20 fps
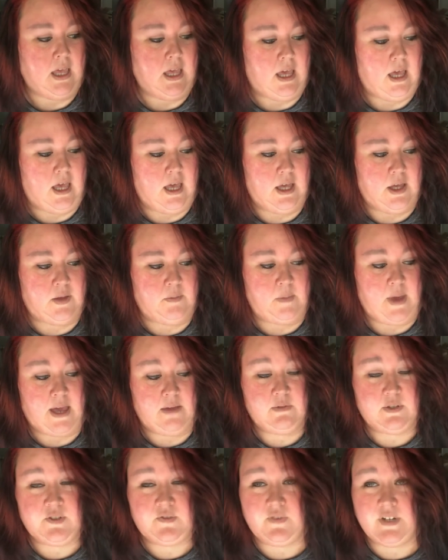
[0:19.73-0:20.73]
I
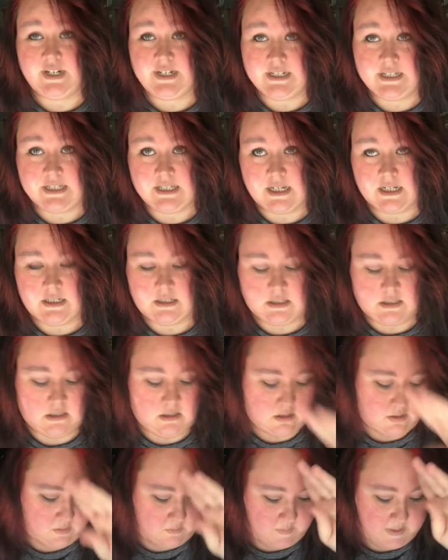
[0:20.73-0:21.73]
was very excited
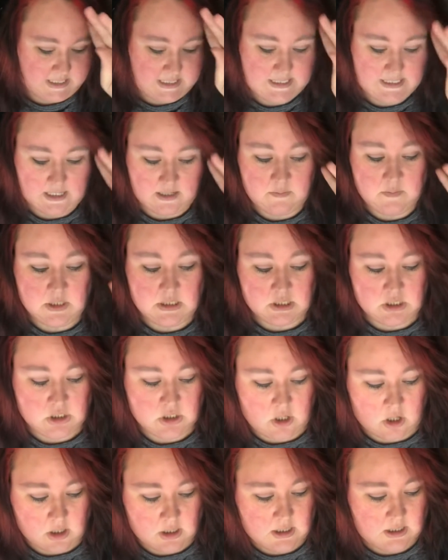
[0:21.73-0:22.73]
because I have been
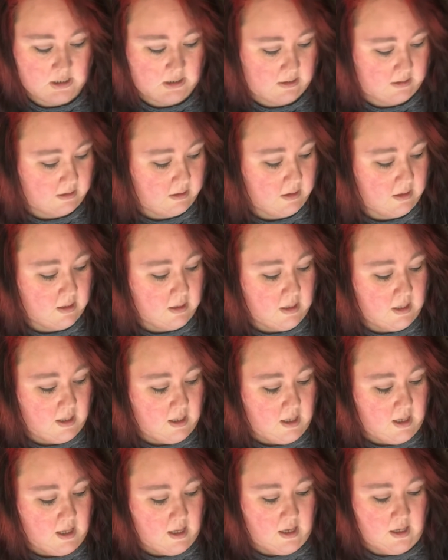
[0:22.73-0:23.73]
stalking
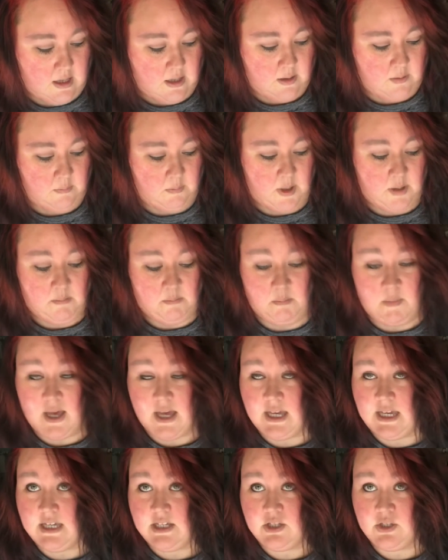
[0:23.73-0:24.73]

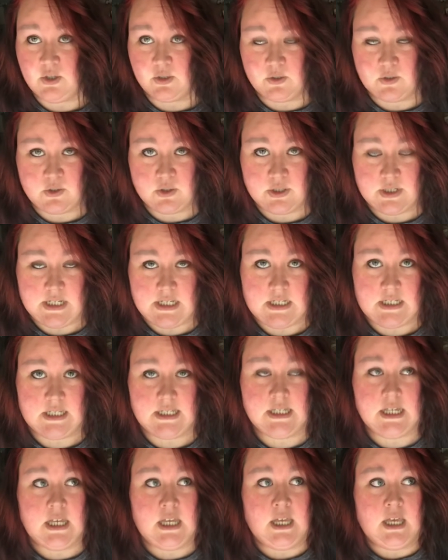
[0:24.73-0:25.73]
my Dollar
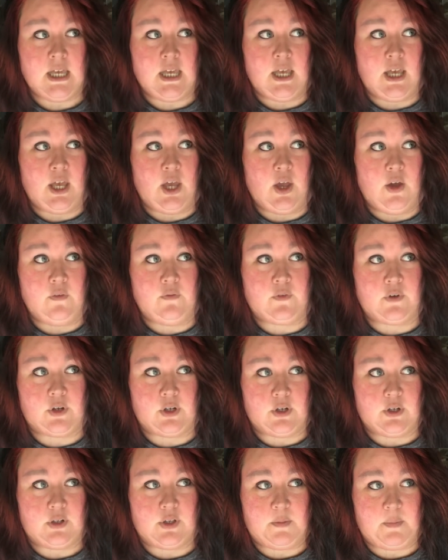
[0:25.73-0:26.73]
Trees
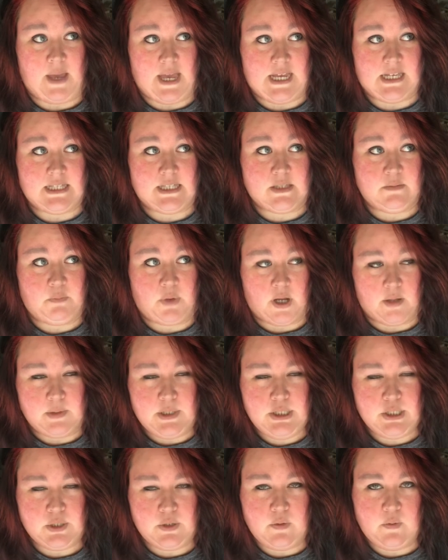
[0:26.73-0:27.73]
for the past probably
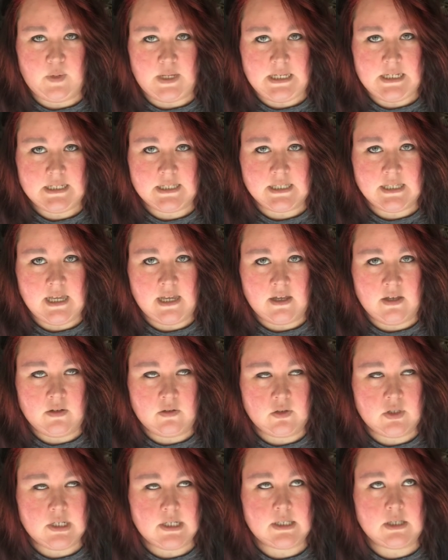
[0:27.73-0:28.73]
2 weeks
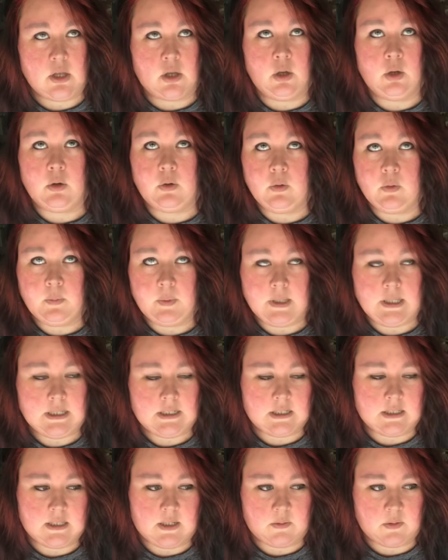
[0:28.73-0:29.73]
now, just hoping
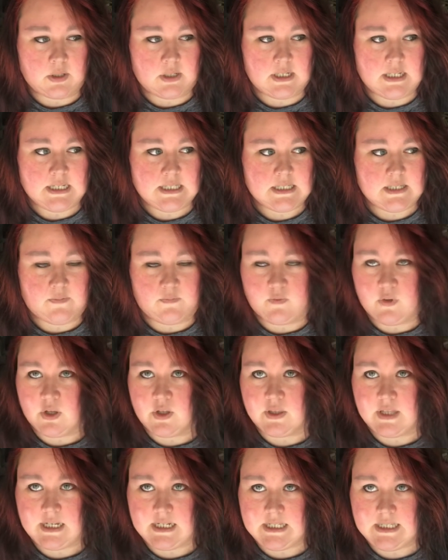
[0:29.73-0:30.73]
that they were going to get some fall
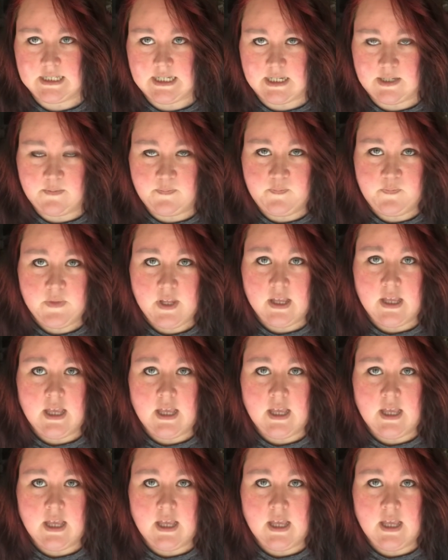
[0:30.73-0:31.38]
things in.